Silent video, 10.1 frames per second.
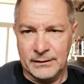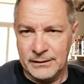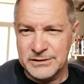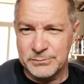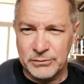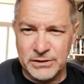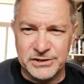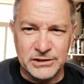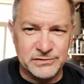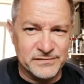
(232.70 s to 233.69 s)

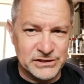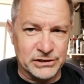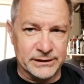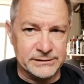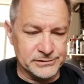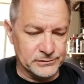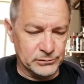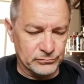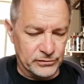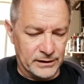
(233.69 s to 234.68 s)
Surprising because visually it doesn't
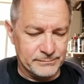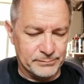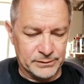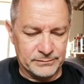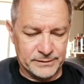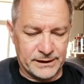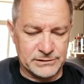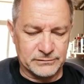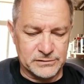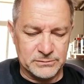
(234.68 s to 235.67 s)
look right, but that's
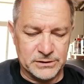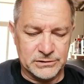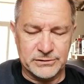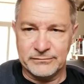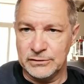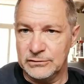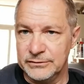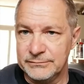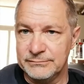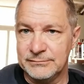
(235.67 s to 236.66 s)
obviously because you haven't got
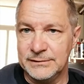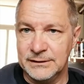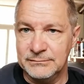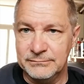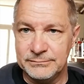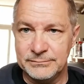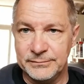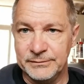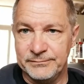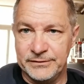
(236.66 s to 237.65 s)

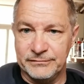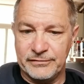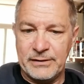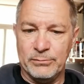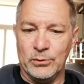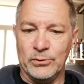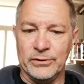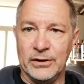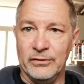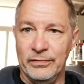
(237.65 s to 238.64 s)
the fretboard
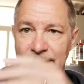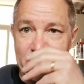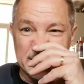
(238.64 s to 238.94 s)
on there.